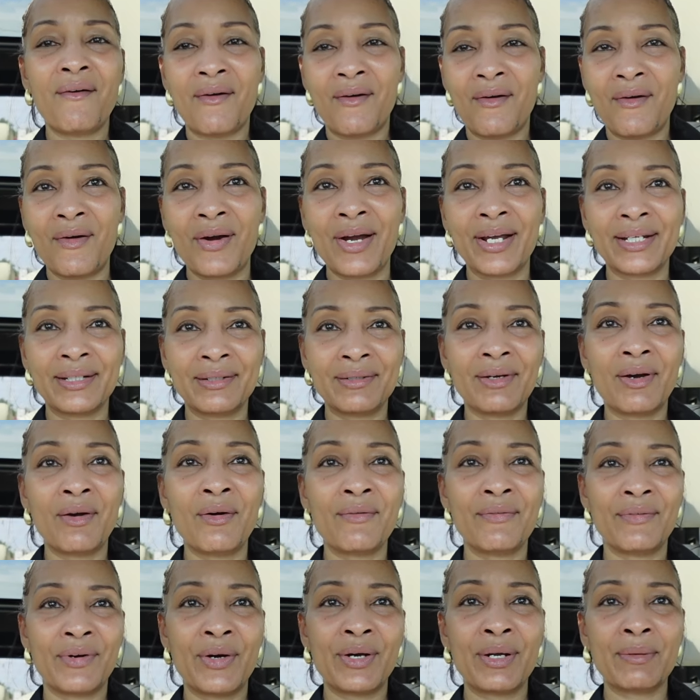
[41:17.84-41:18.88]

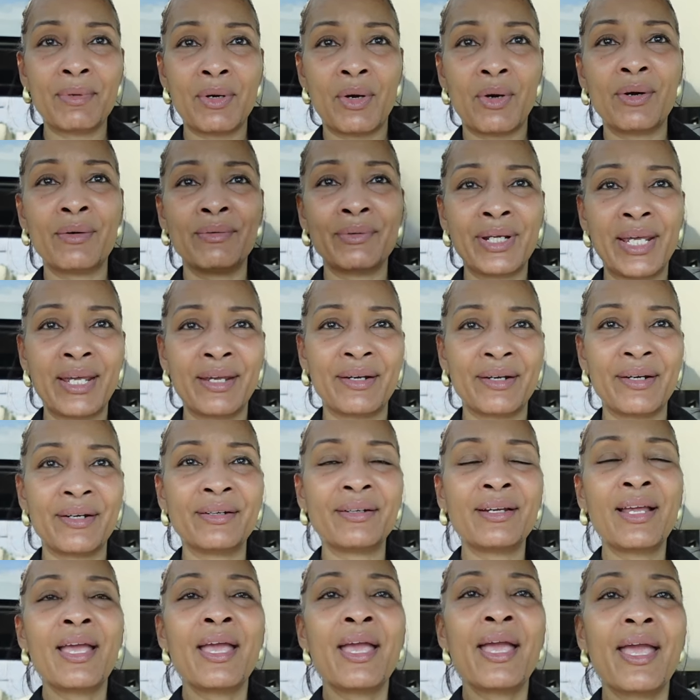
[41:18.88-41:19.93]
on
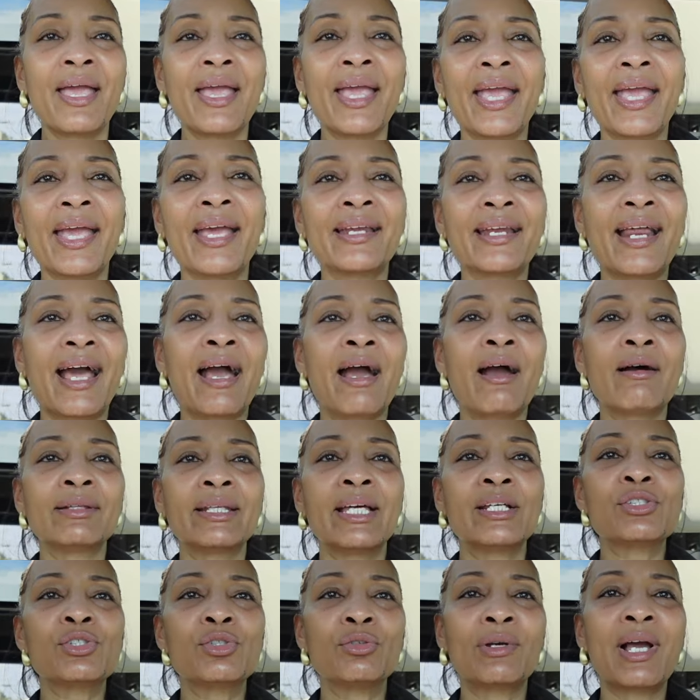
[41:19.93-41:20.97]
here, and I'll
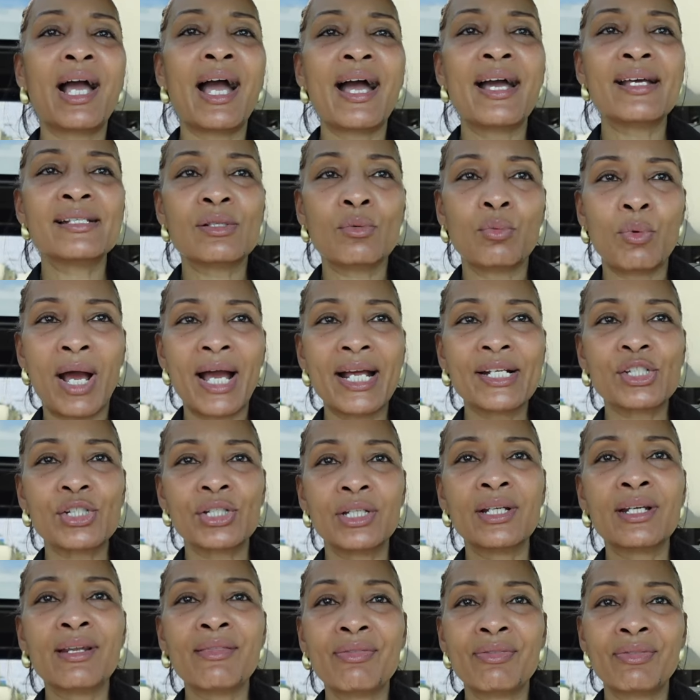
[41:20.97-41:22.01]
let you guys watch
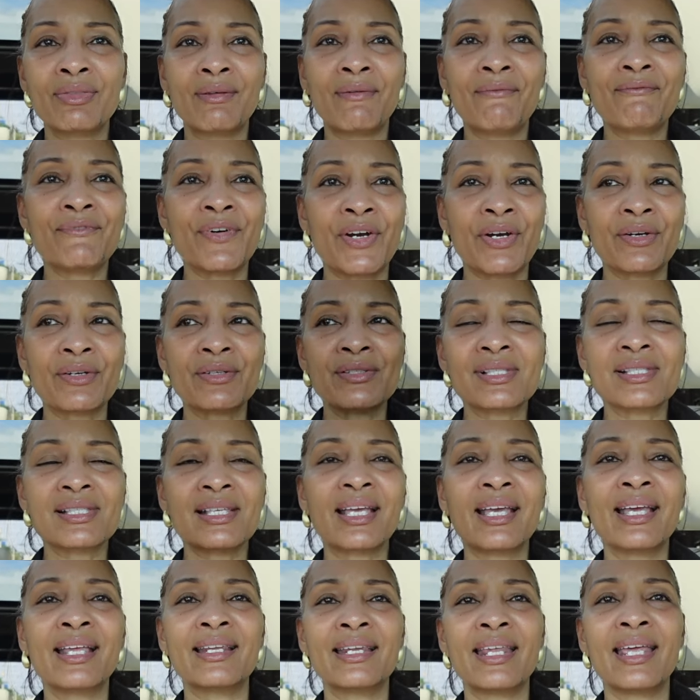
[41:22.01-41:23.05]
it first
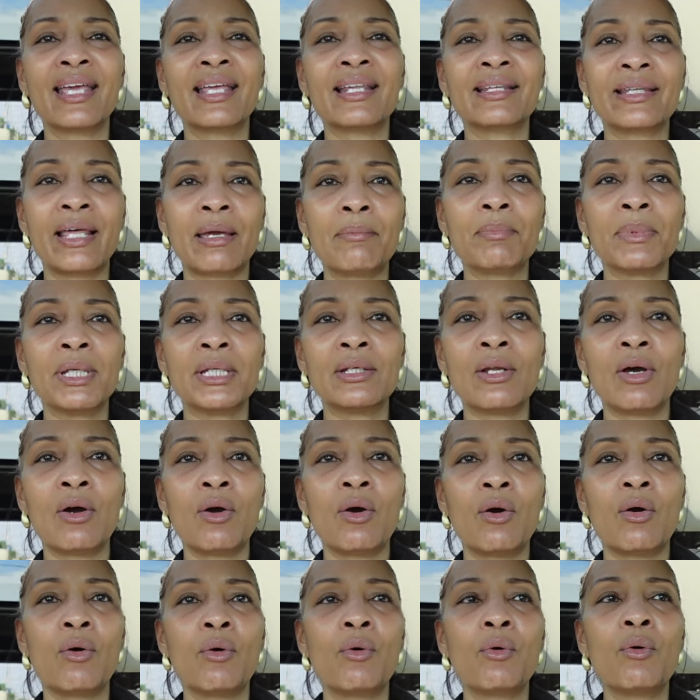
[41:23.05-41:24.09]
and then let me
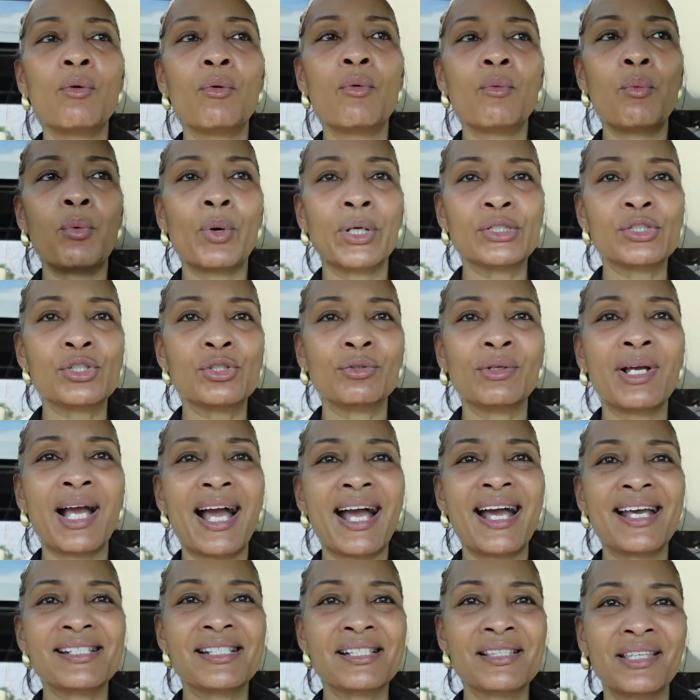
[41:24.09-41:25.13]
know what you
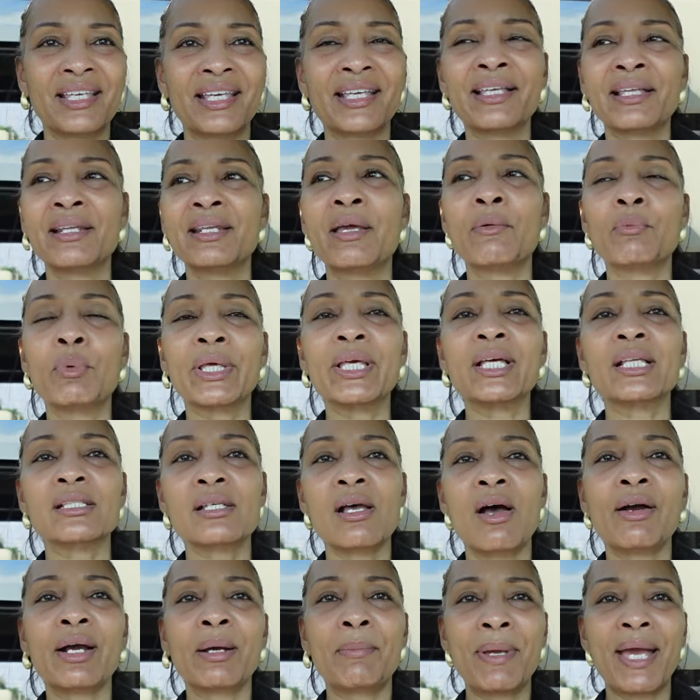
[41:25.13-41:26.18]
guys think, and then we could
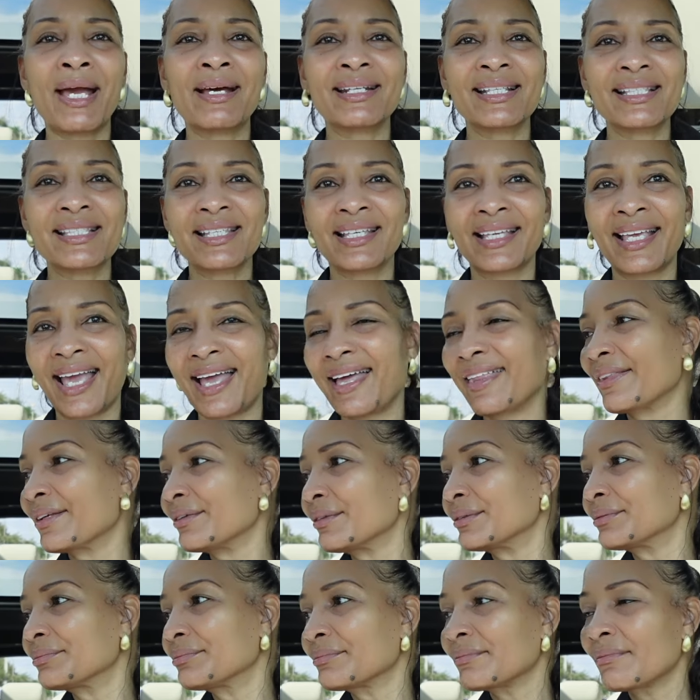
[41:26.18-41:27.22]
talk about it together.